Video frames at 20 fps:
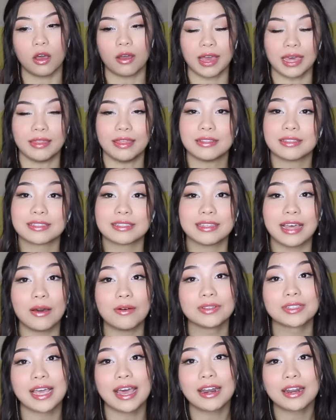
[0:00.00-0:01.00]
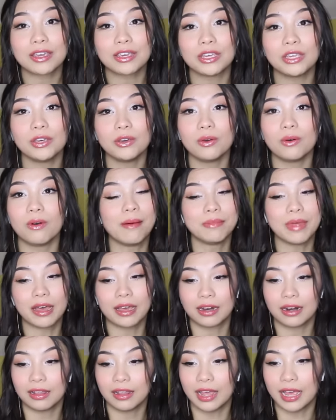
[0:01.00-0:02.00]
Okay, that's that was kind of cute. I'm
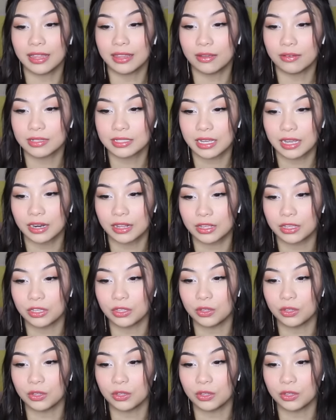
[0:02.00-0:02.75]
not gonna lie, that was kind of